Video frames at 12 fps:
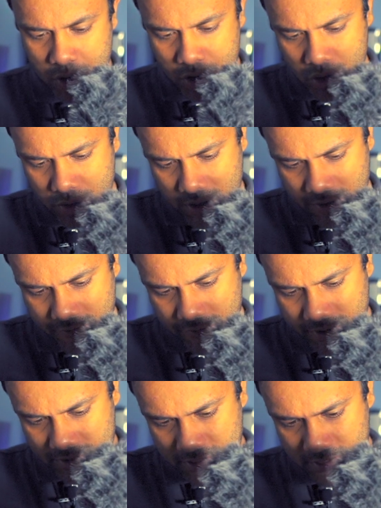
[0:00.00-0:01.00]
you can
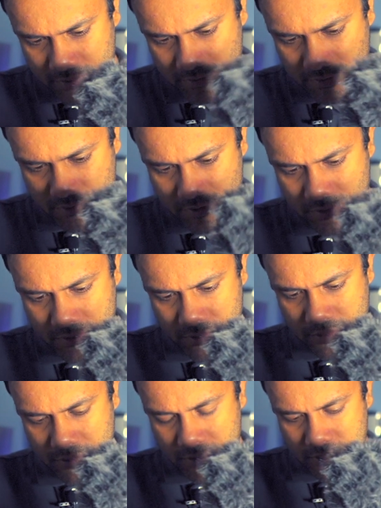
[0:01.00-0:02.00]
fix it
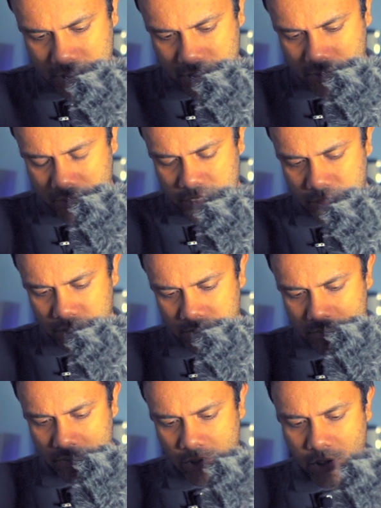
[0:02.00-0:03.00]
this way too.
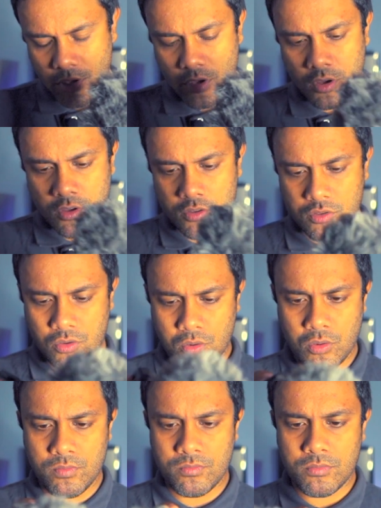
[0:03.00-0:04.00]

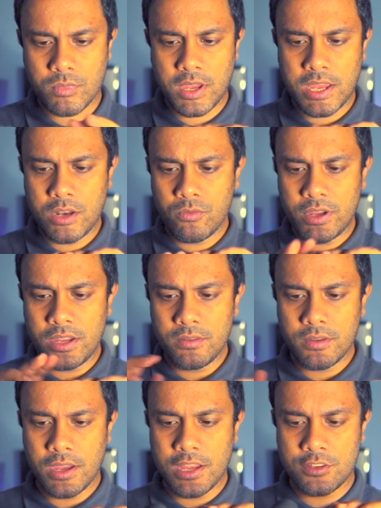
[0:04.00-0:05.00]
So in a way
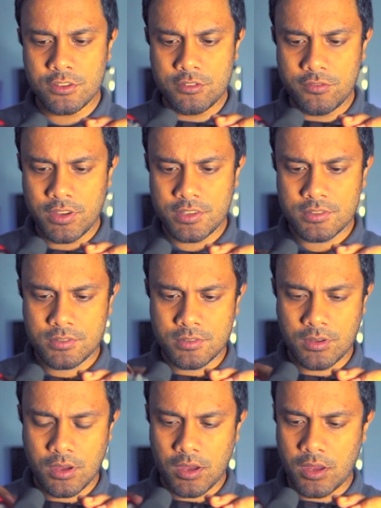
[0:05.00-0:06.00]
it just fits
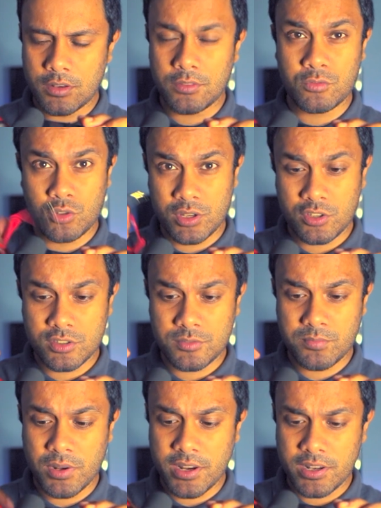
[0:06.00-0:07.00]
and you just
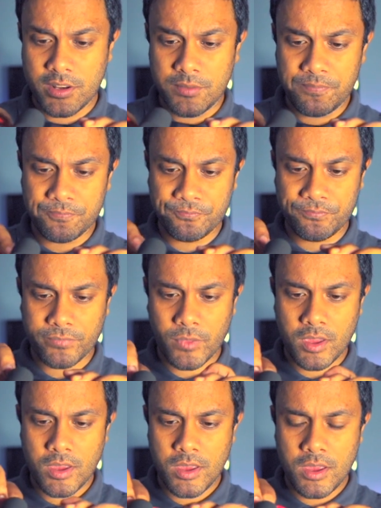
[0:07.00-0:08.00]
plug it in.
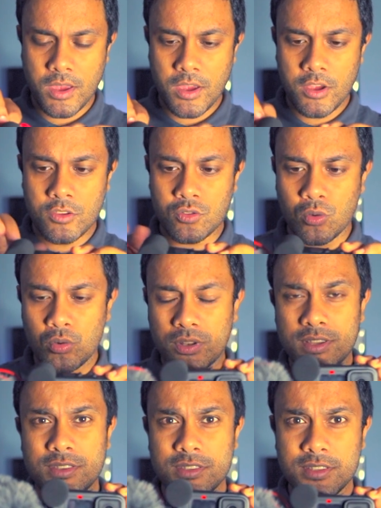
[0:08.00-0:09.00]
So
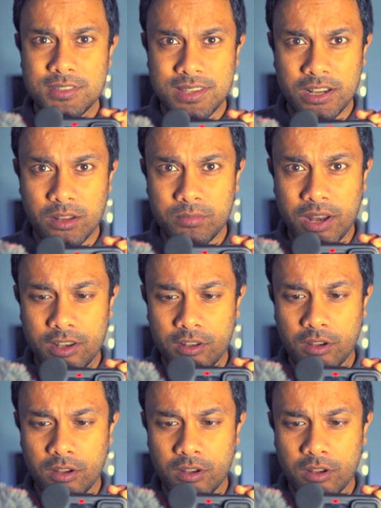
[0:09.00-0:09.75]
this is the setup that